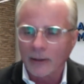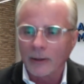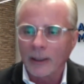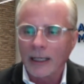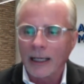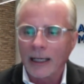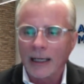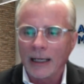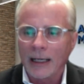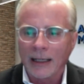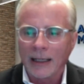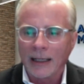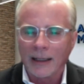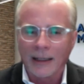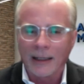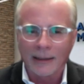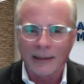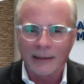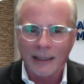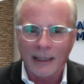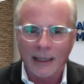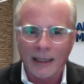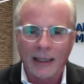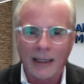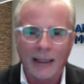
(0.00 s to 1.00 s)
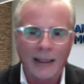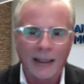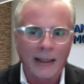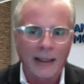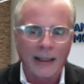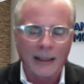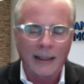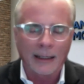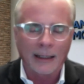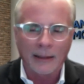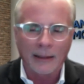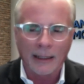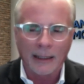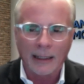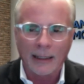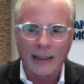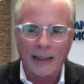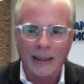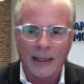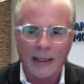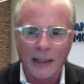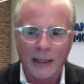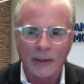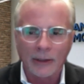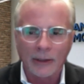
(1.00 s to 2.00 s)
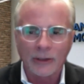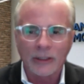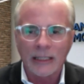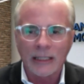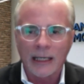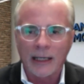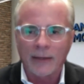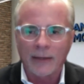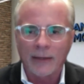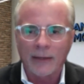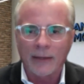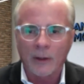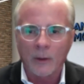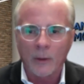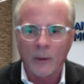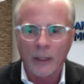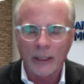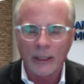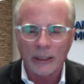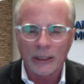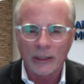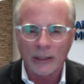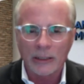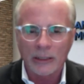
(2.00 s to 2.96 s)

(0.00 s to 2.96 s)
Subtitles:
And I think I understand the question.